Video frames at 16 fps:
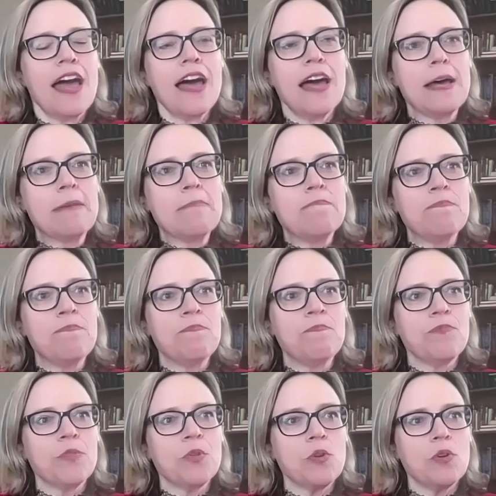Um,
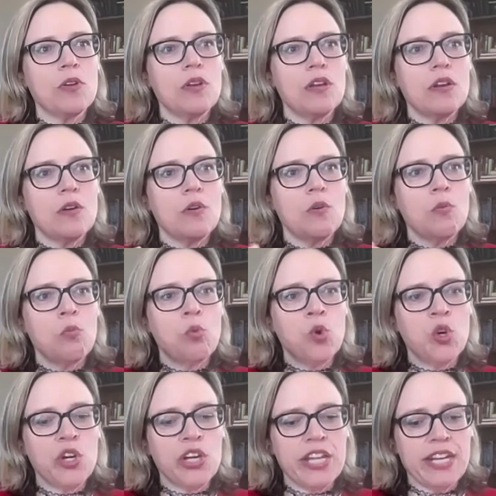
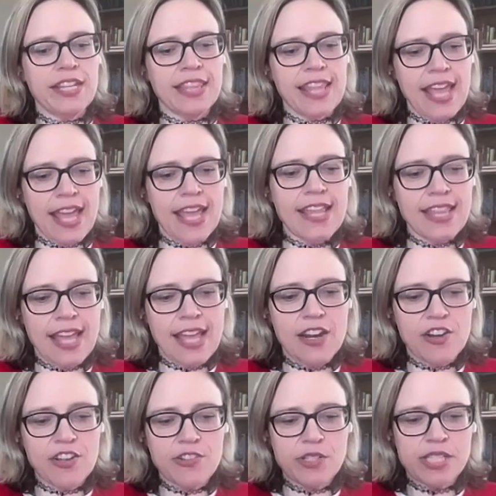would they
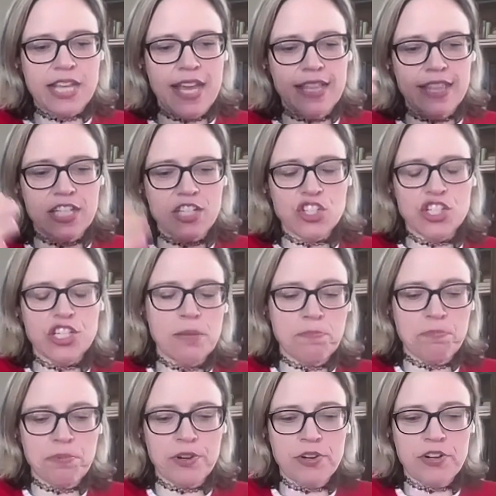then, are you saying the
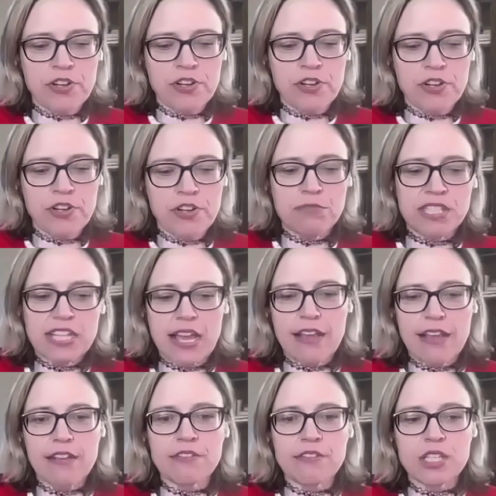shippers
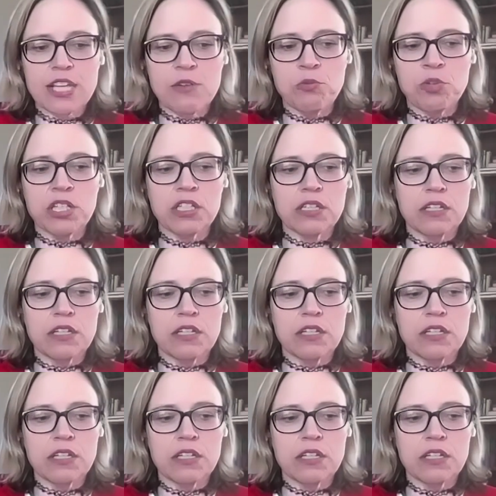themselves, they